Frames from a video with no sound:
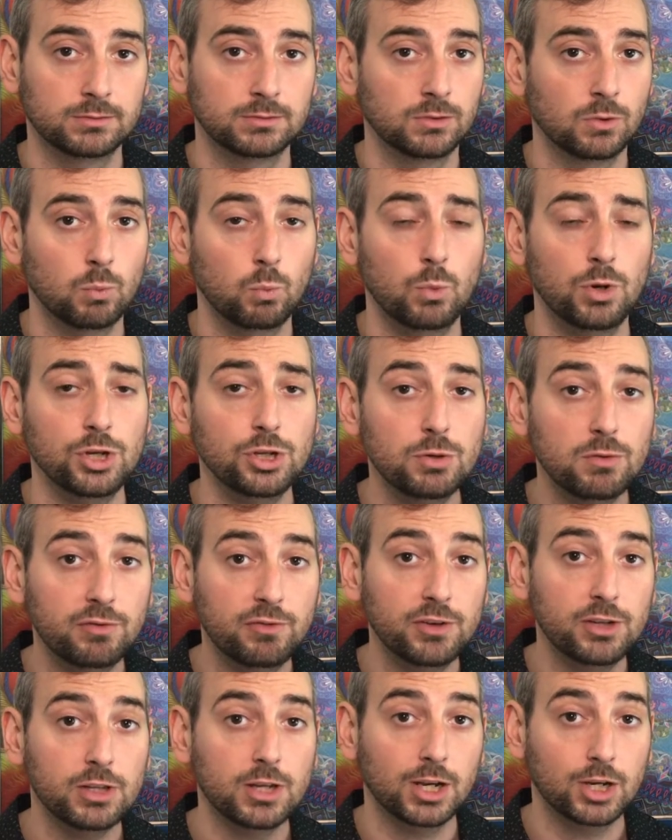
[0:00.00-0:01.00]
When you
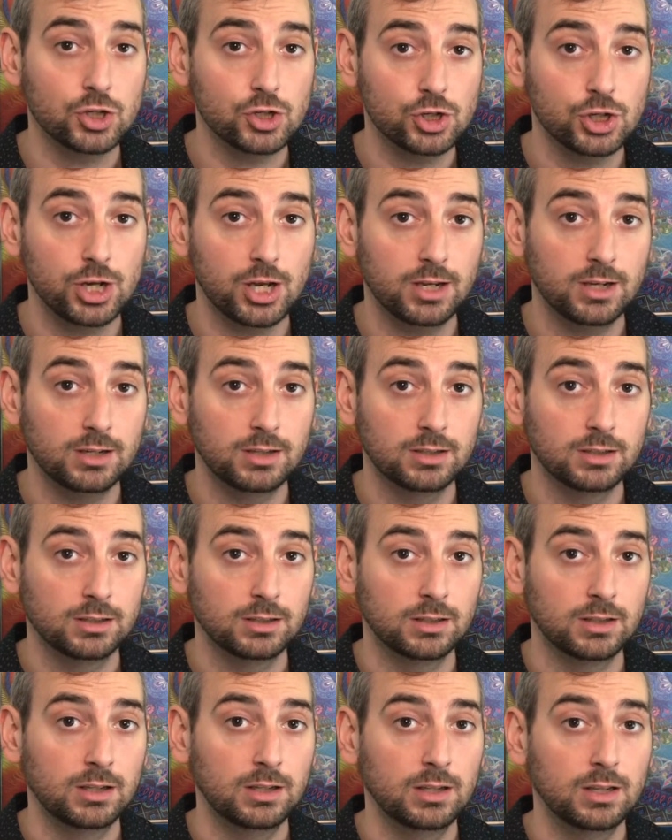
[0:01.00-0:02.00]
feel like shit,
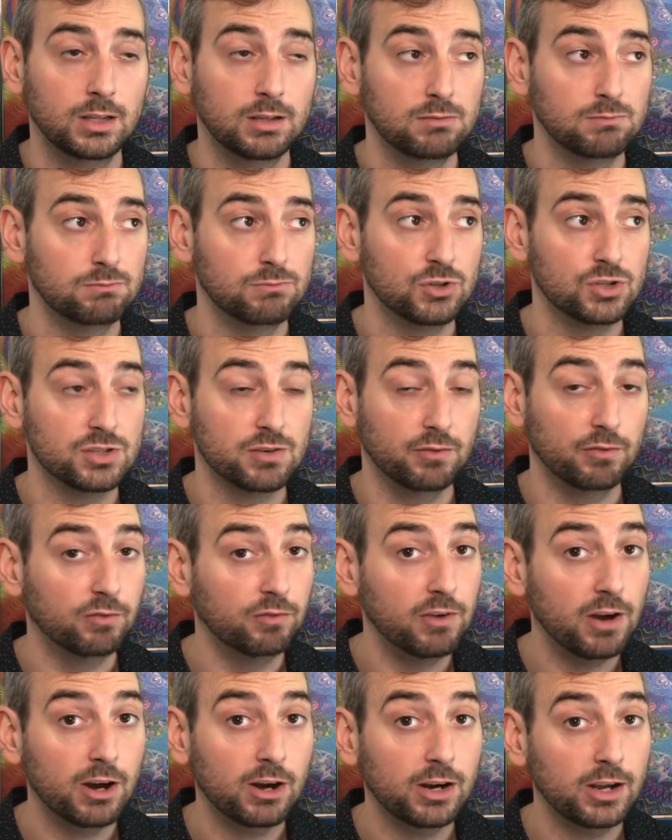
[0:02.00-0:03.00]
there's a very